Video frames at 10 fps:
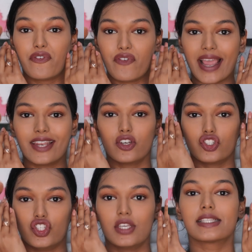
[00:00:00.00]
define
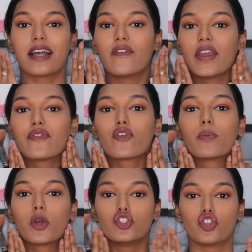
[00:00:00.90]
your cheeks away
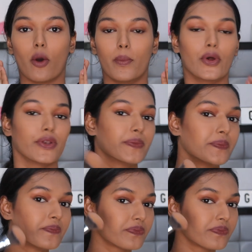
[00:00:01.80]
from your jawbone.